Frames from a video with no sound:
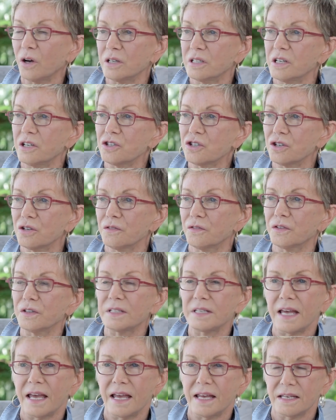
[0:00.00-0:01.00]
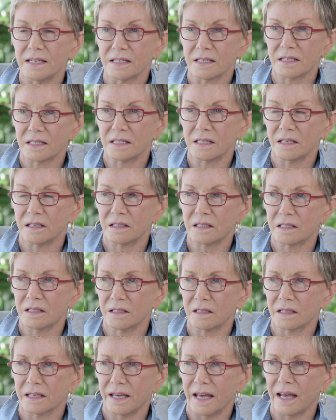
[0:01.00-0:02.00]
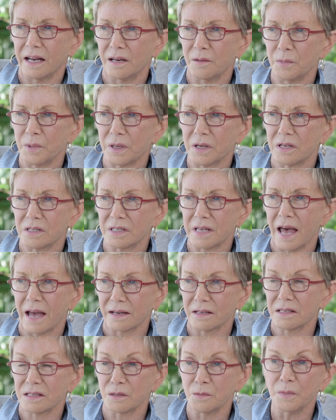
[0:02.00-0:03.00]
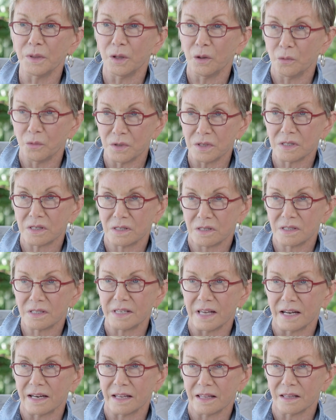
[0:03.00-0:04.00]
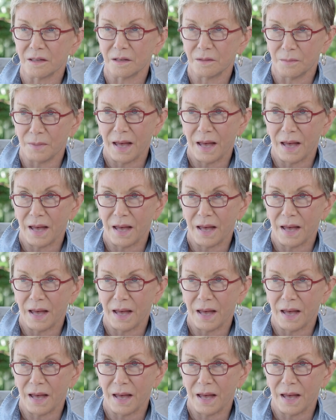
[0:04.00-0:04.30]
to audition for days to get it because Agnes de Mille was setting the